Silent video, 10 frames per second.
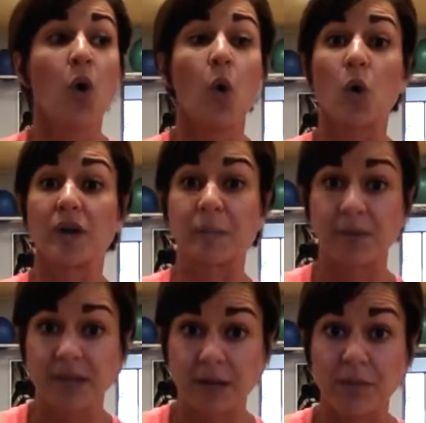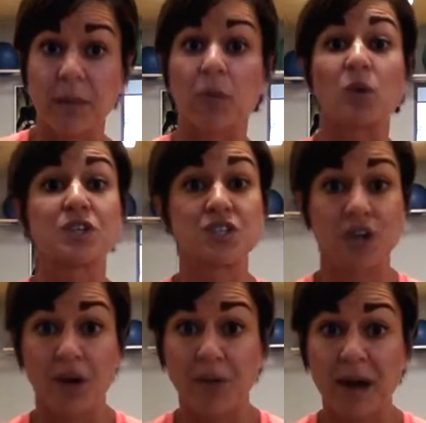or complete a rep or
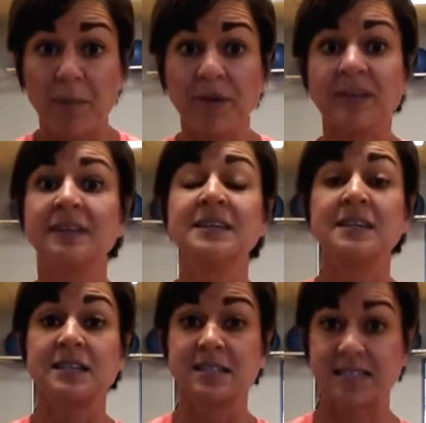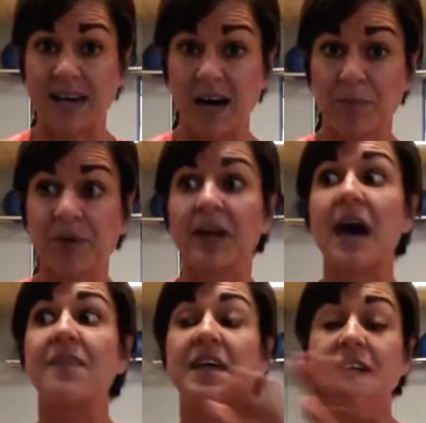start a rep, stop
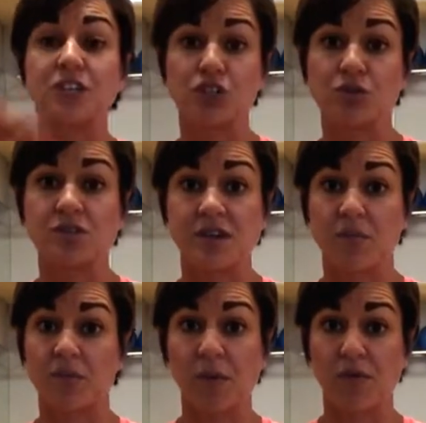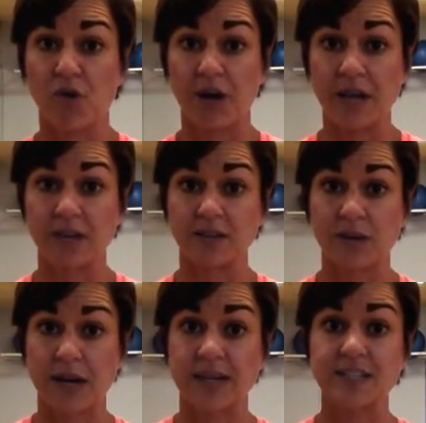and then choose a number beforehand,
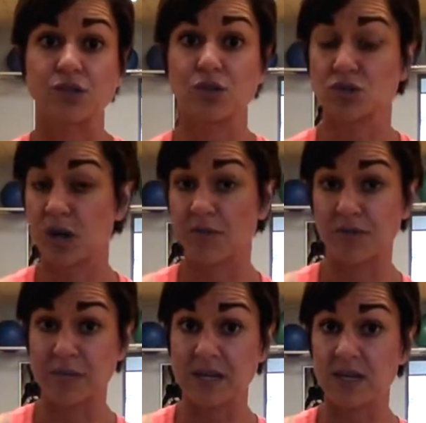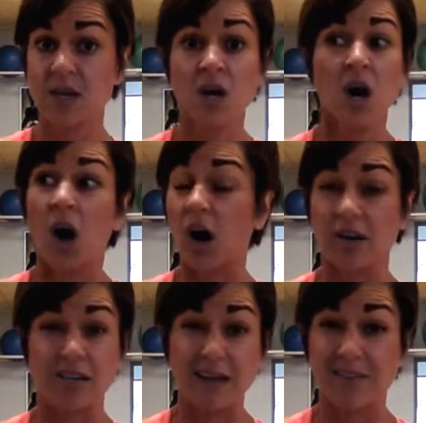okay? So you saw for me on
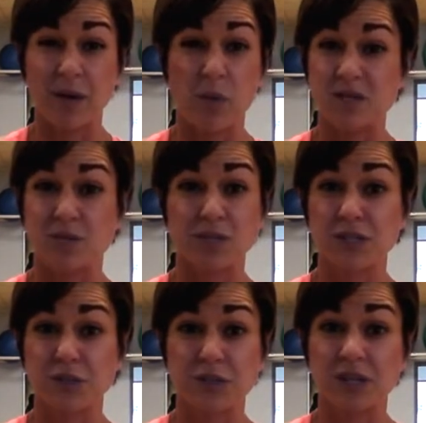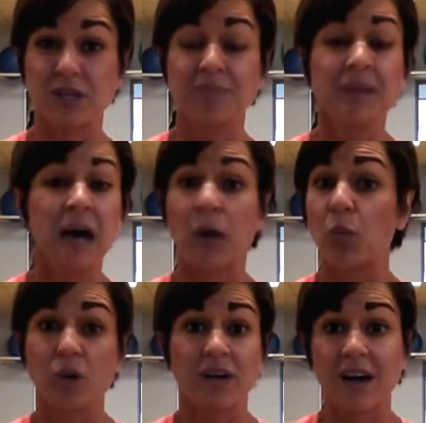11, I wasn't really doing good. I
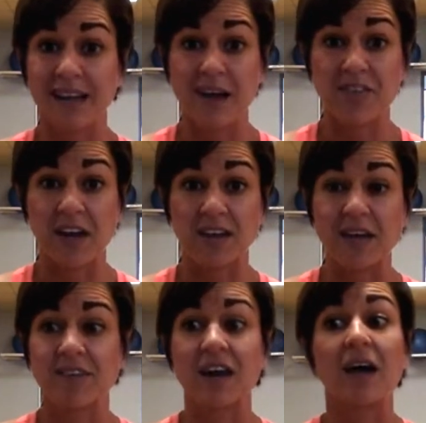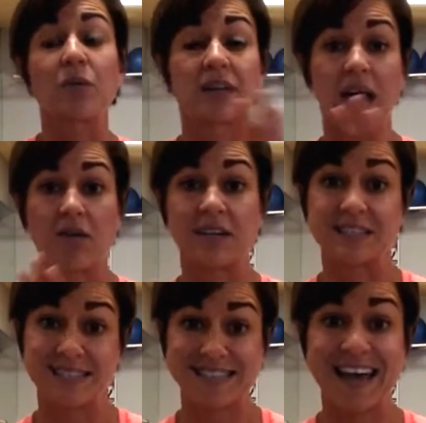would not count that 11. I would count it
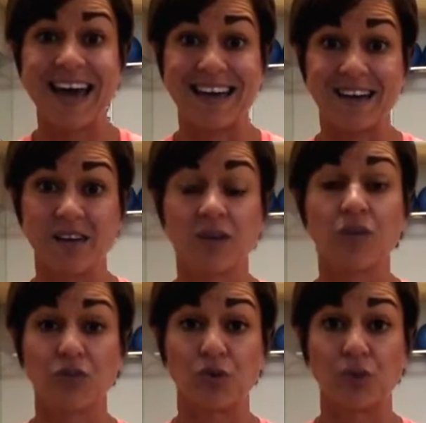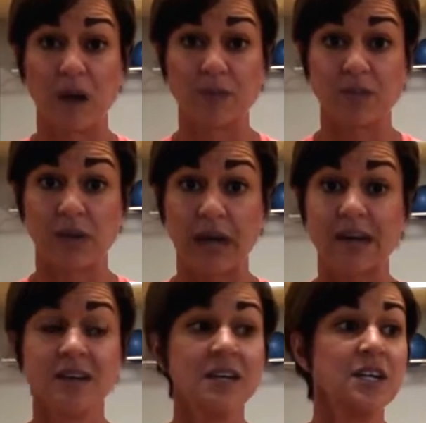as 10 full reps,
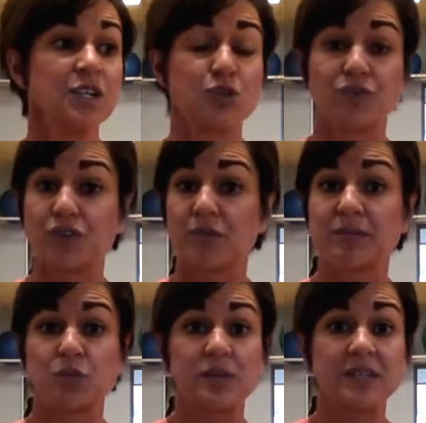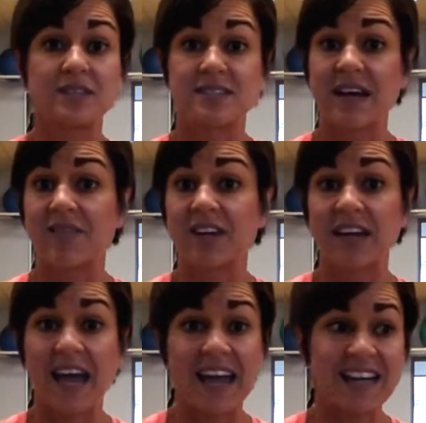okay? So if you're in between 7
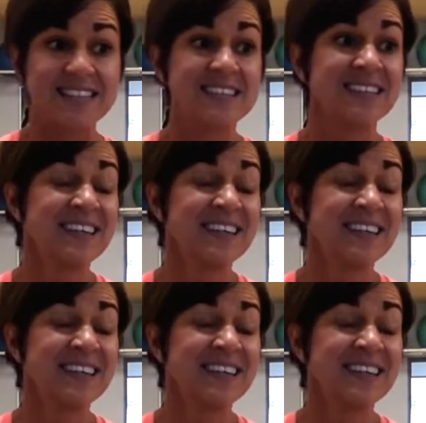and 8,